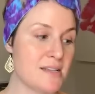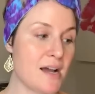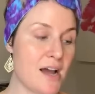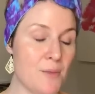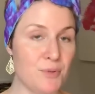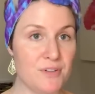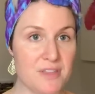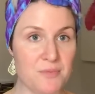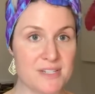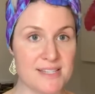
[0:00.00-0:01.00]
A couple of
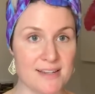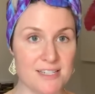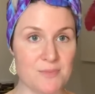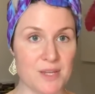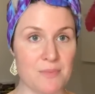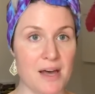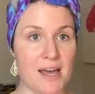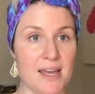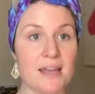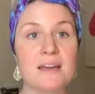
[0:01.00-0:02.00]
them were sent to me
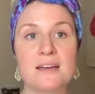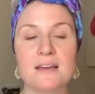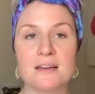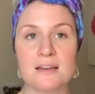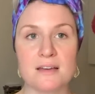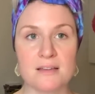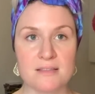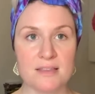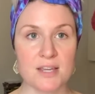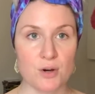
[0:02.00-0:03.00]
by
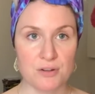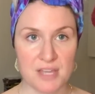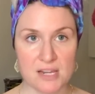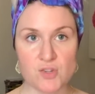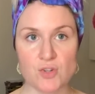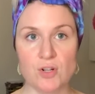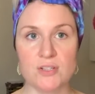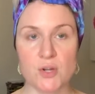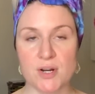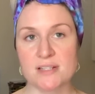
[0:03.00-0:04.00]
the Earth Angel
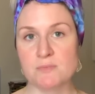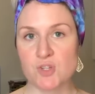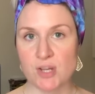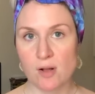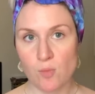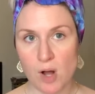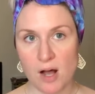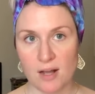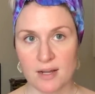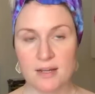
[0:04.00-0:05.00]
known as Michelle
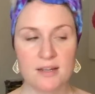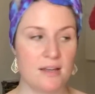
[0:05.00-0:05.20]
Wong,